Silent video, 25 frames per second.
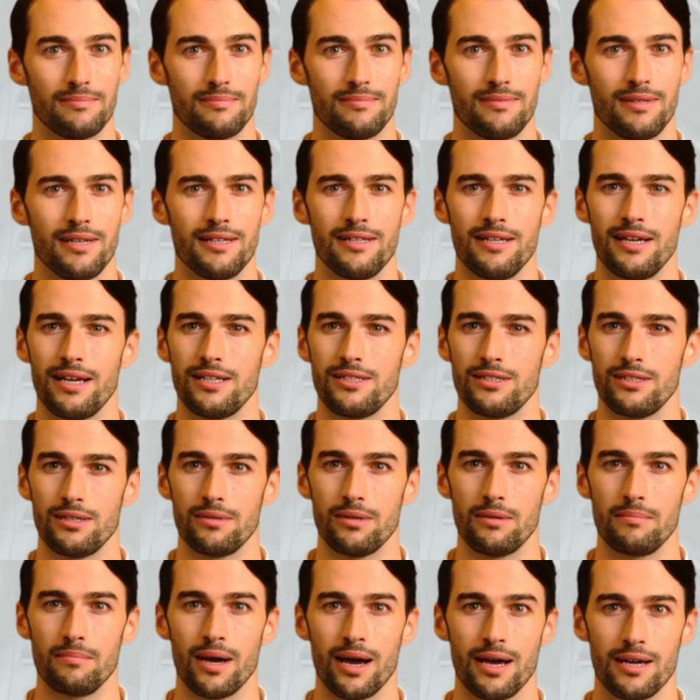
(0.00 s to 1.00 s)
In case
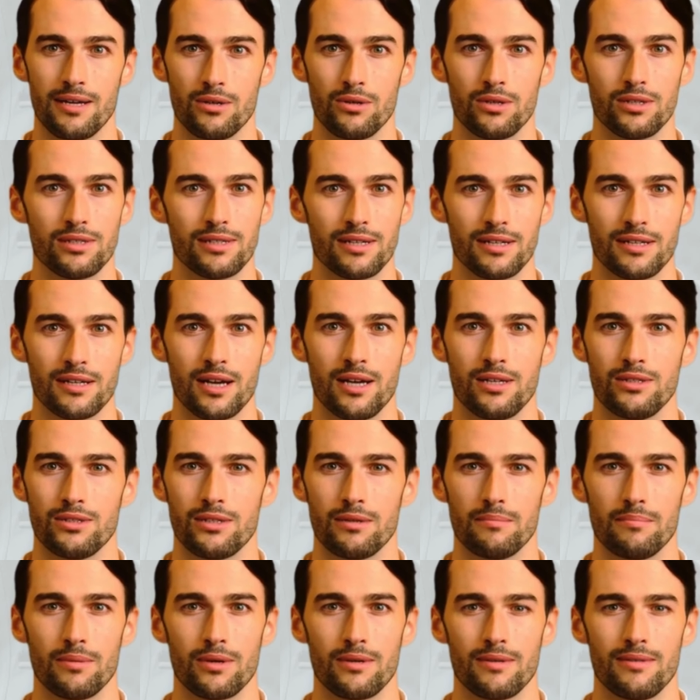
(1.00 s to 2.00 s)
of a minor as a
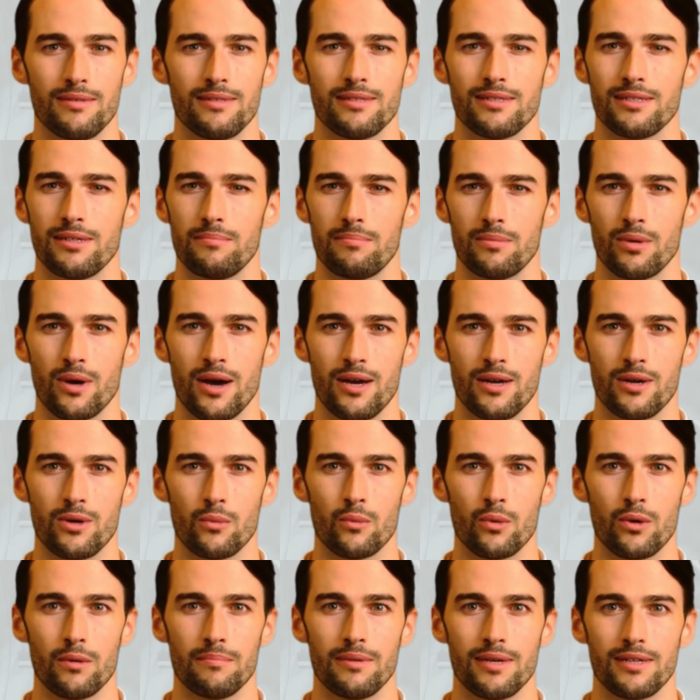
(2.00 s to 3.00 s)
customer, supplier
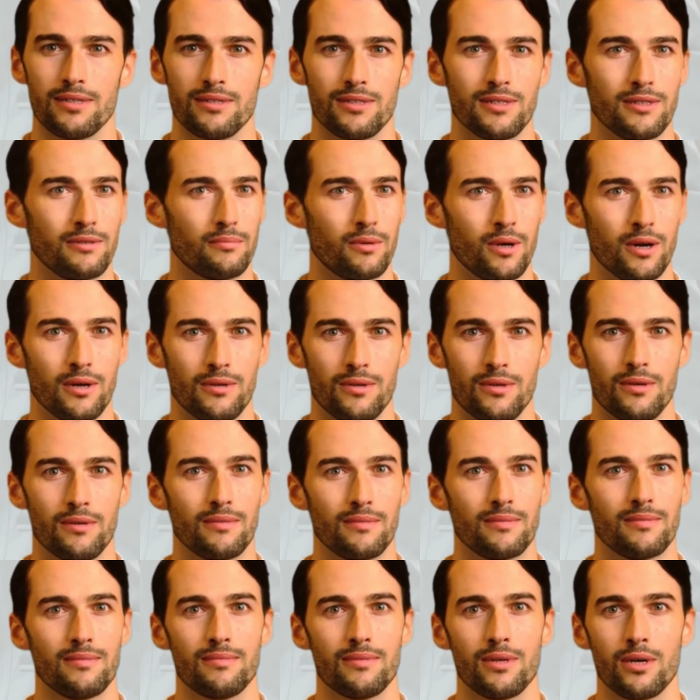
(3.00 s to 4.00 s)
or business
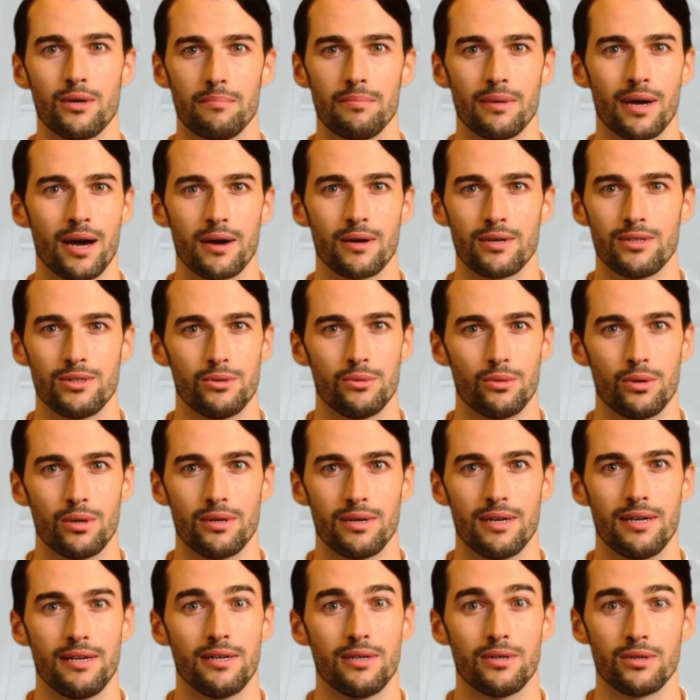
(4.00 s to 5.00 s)
partner, their parents or
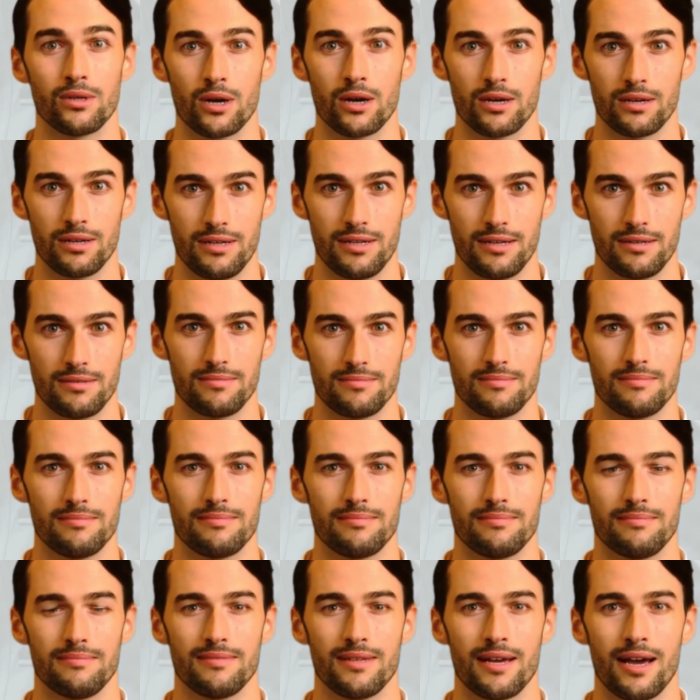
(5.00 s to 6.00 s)
legal guardian.
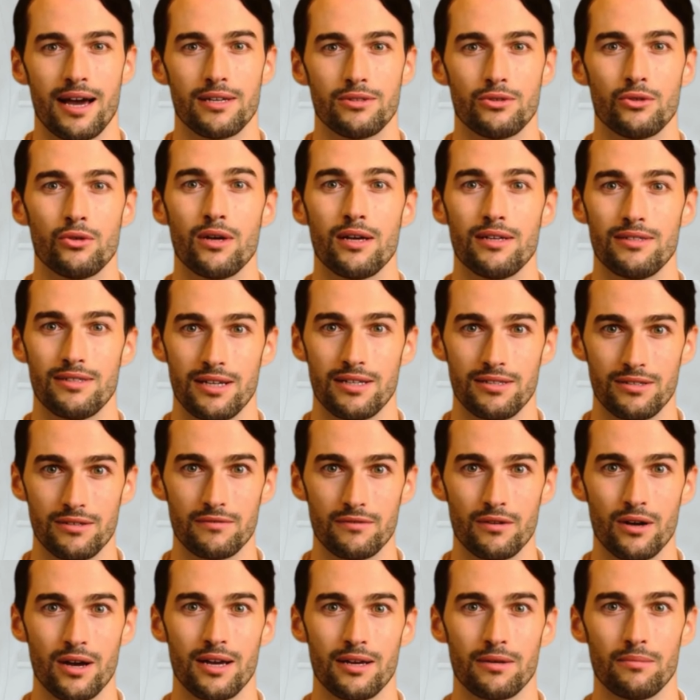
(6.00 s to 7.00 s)
After
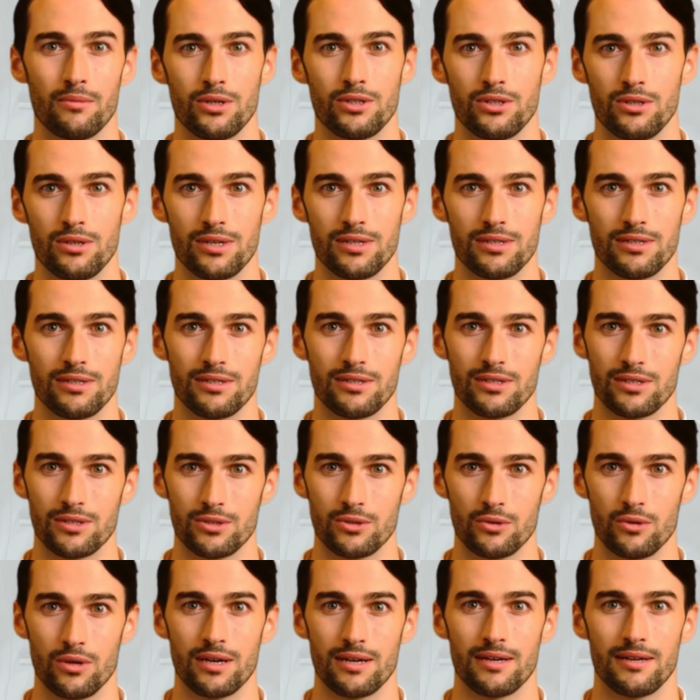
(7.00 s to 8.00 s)
identifying which lists to
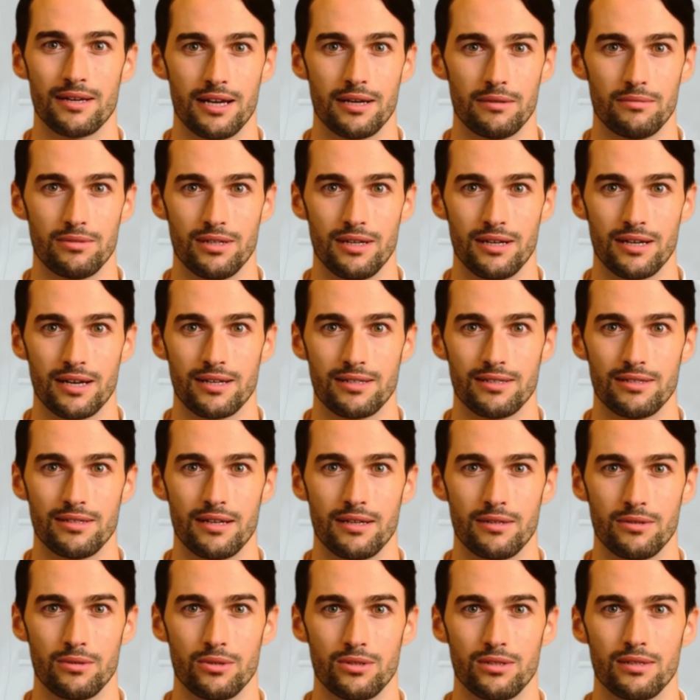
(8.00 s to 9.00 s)
screen names against
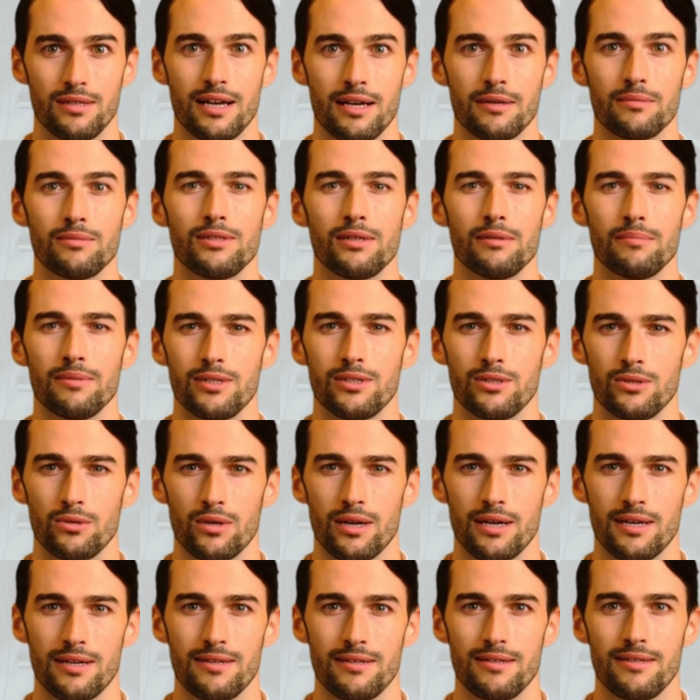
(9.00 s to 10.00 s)
and whose names to be
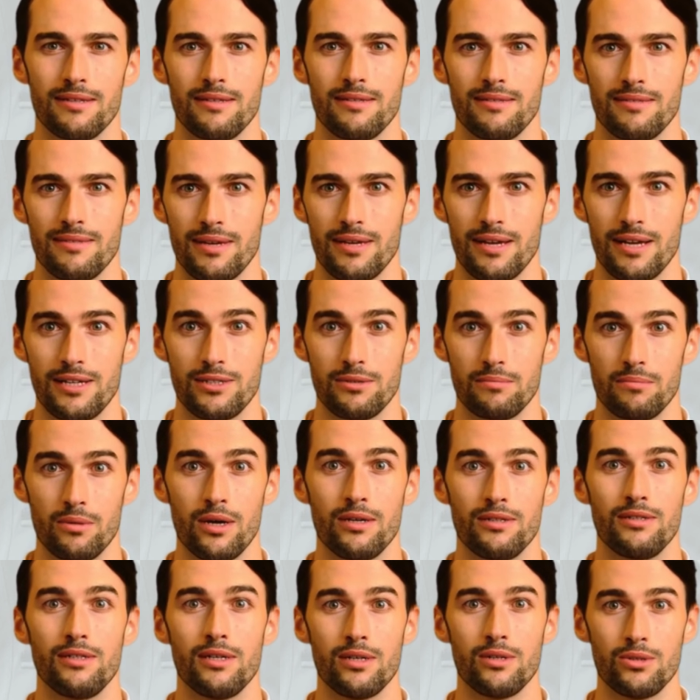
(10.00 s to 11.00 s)
screened, the next
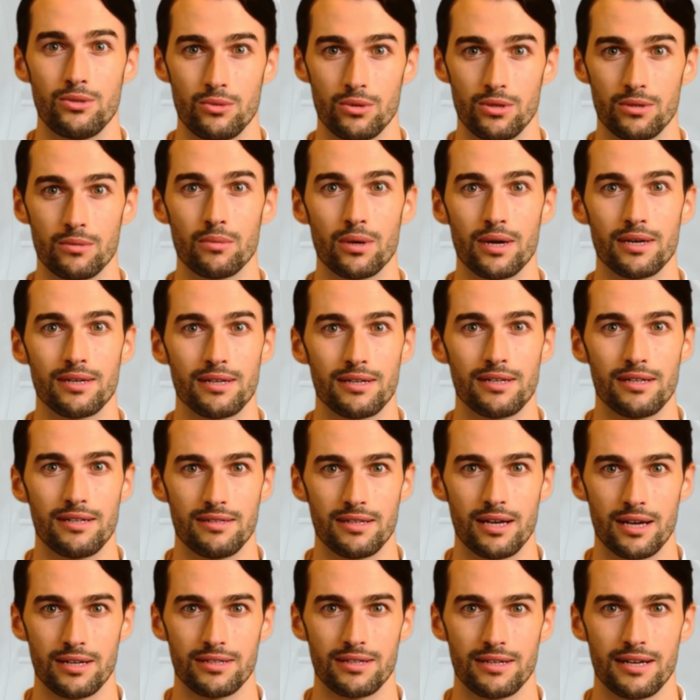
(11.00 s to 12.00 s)
part deals with when to
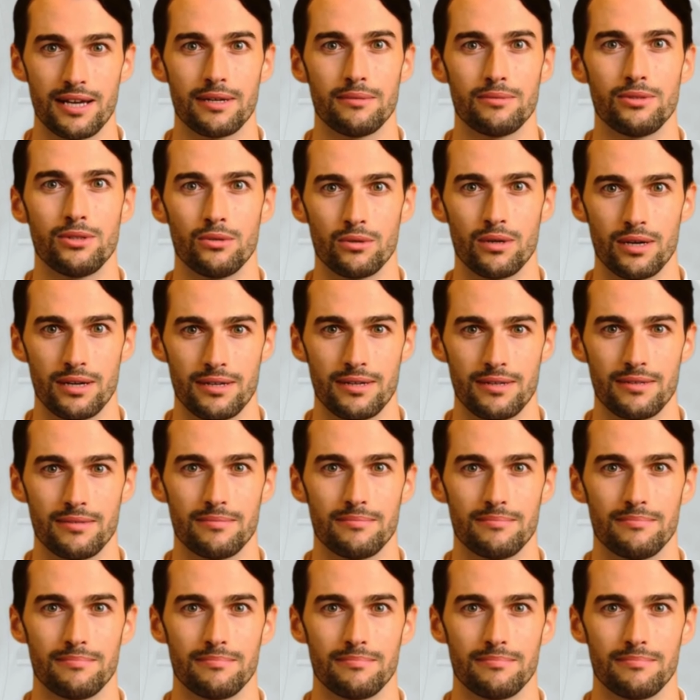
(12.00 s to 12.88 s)
conduct name screening.